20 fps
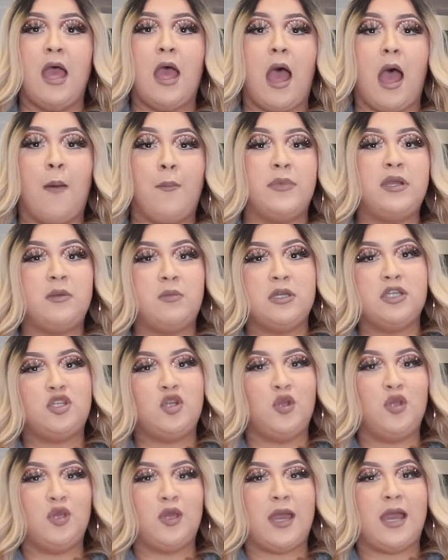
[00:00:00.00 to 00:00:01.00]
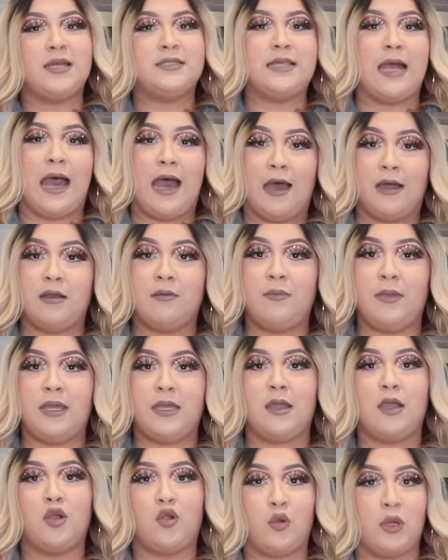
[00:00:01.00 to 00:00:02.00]
I'm gonna be showing you guys how to
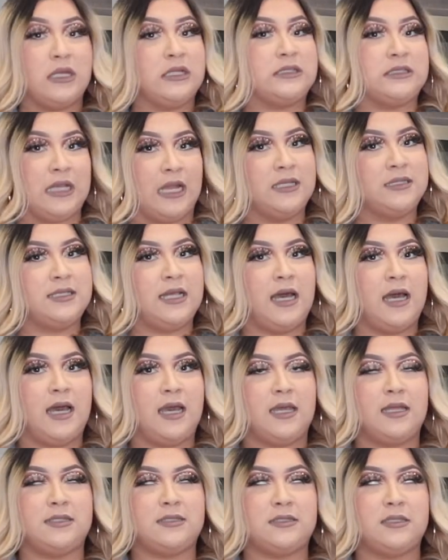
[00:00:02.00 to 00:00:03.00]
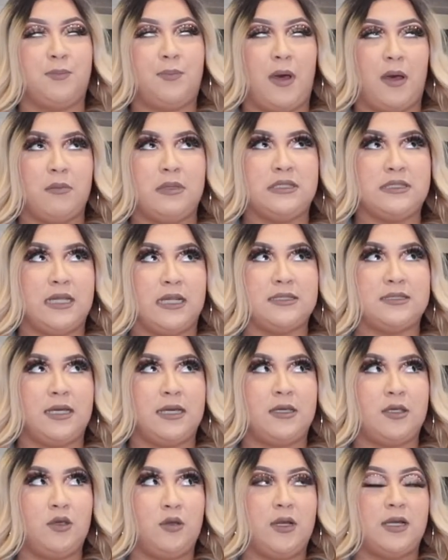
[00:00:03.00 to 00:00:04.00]
make green salsa. It's the bombest
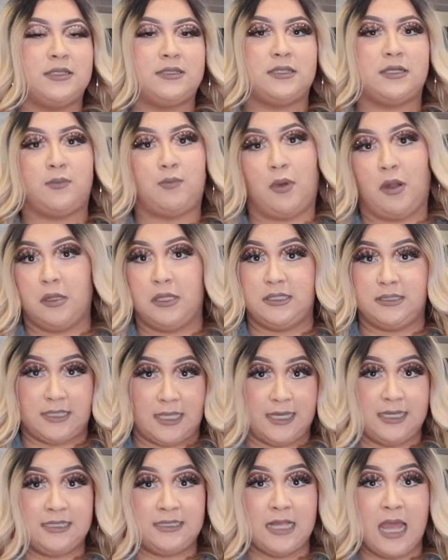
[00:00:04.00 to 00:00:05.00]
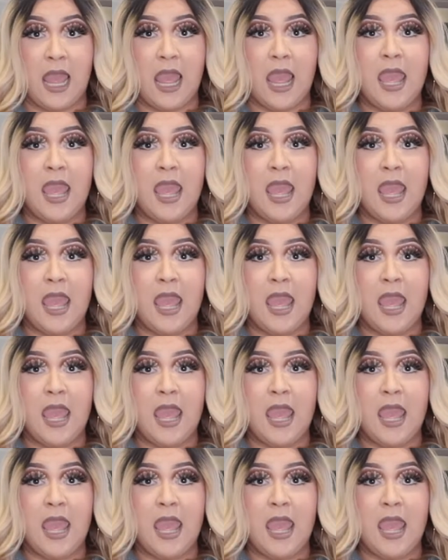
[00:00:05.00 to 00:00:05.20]
salsa you guys could probably taste.